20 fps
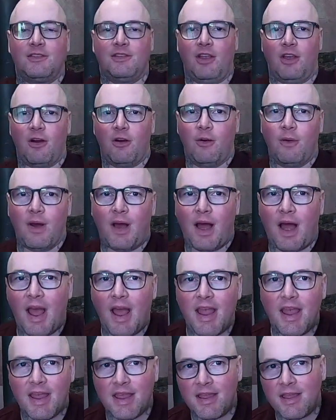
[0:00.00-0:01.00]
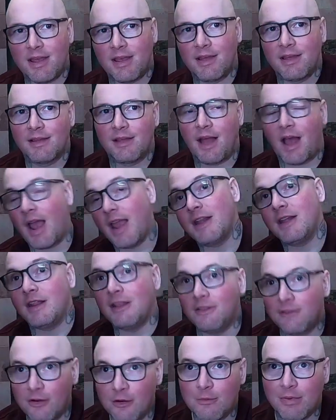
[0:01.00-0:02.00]
So I
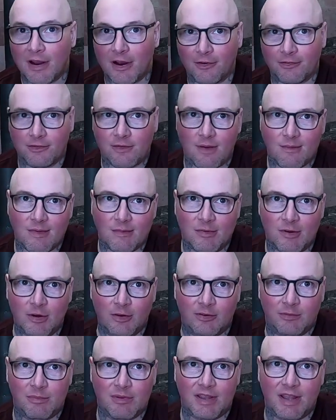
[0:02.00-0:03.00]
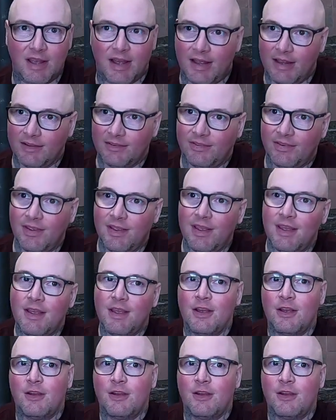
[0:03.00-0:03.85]
need two pairs of rubber boots, because